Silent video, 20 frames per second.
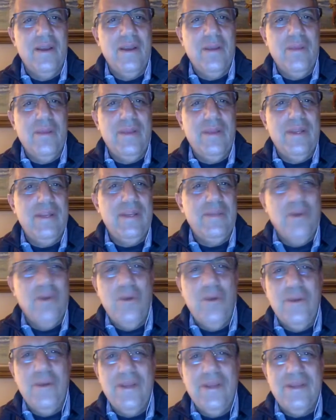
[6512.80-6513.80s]
but these
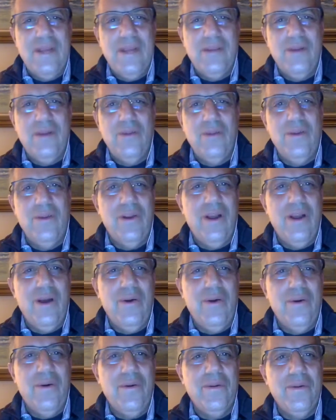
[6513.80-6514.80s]
moments I no longer
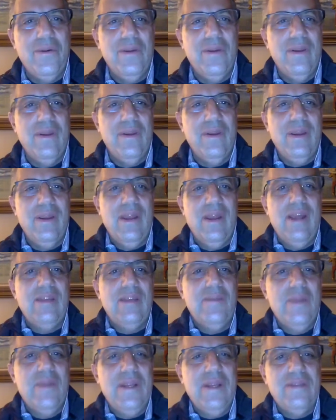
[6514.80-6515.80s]
own, as
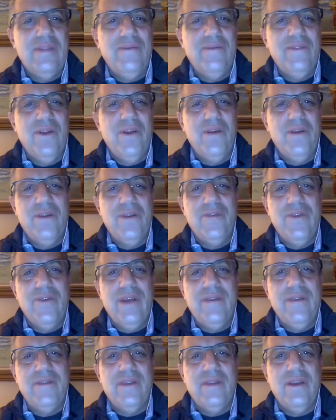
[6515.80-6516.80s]
minutes float
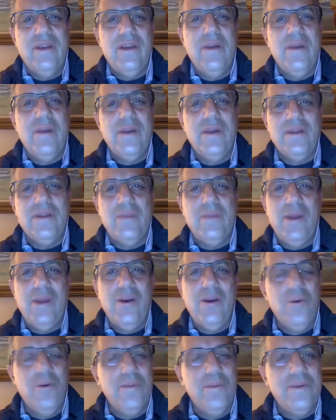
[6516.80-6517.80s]
adrift amongst my
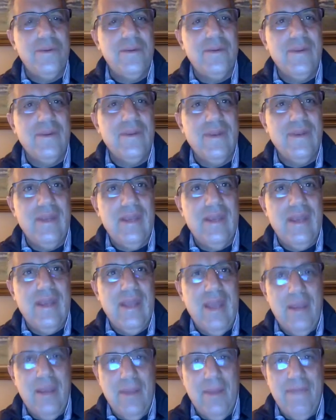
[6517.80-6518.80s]
hopes
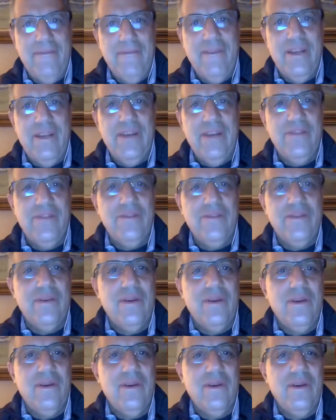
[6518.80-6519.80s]
and my fears.
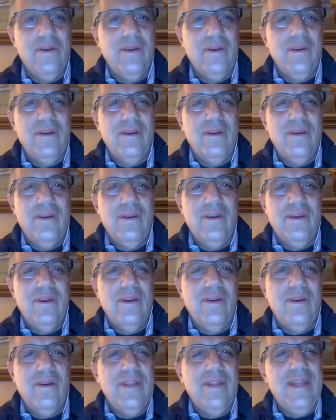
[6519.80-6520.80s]

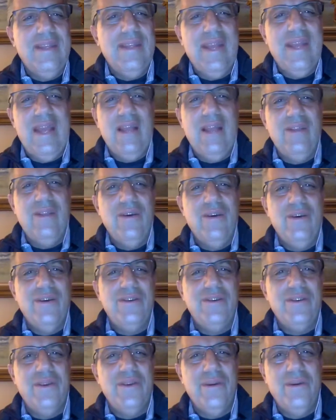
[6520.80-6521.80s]
On that day I lost
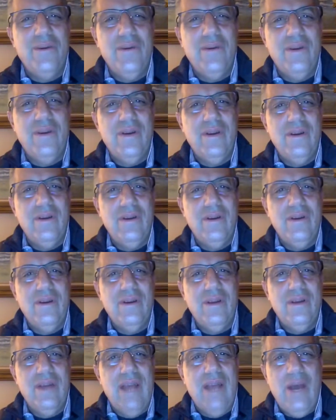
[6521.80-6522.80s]
you,
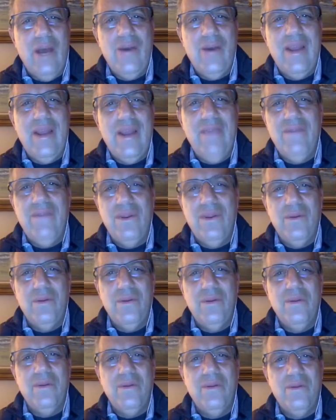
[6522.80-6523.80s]
our Avon
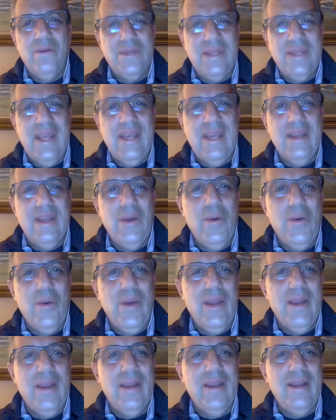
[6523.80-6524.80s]
was taken away,